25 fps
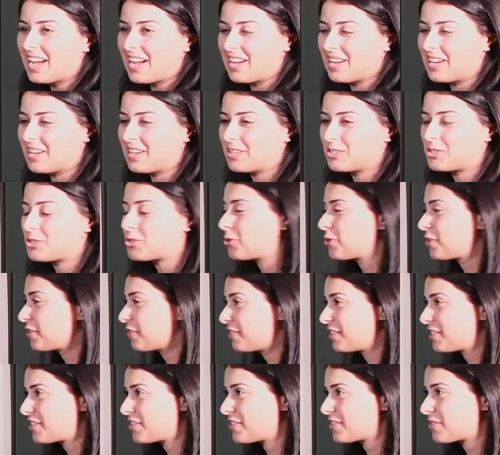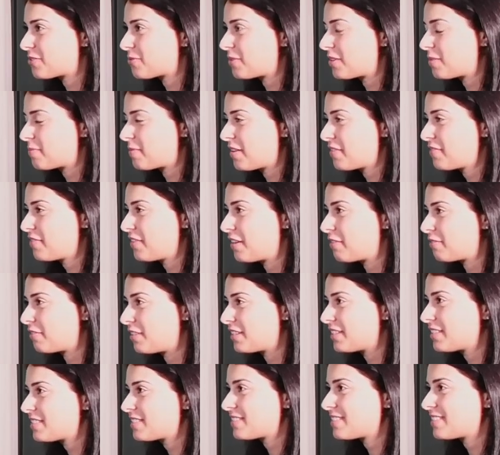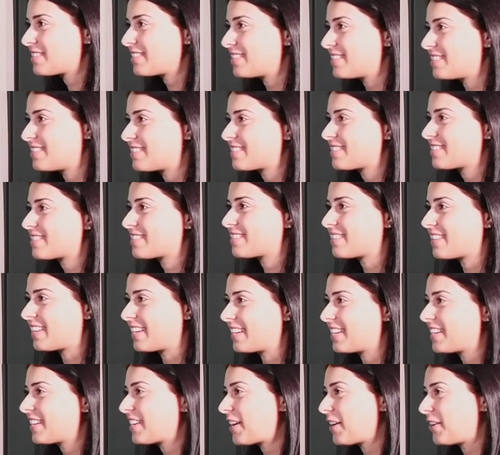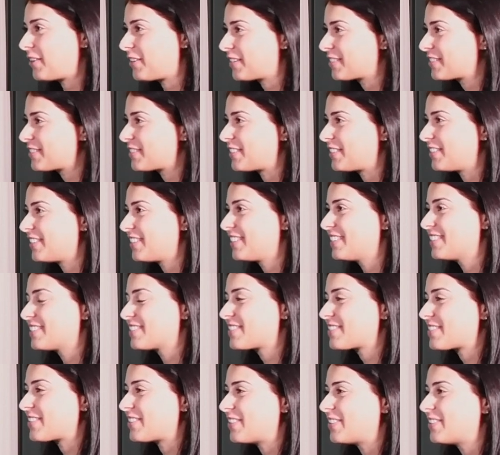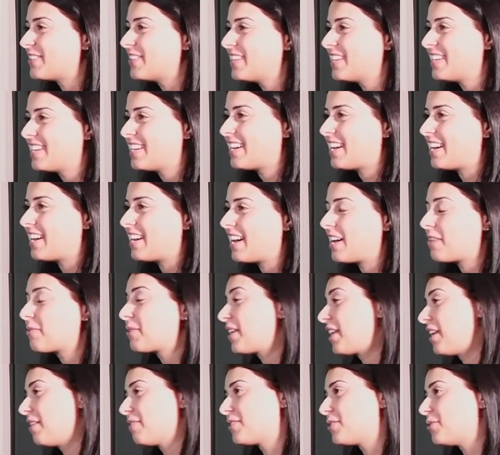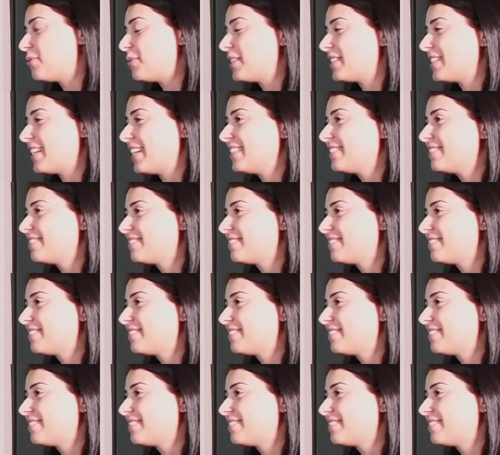Djokovic is one of my favorites. He's like a character, and so I would love to one day.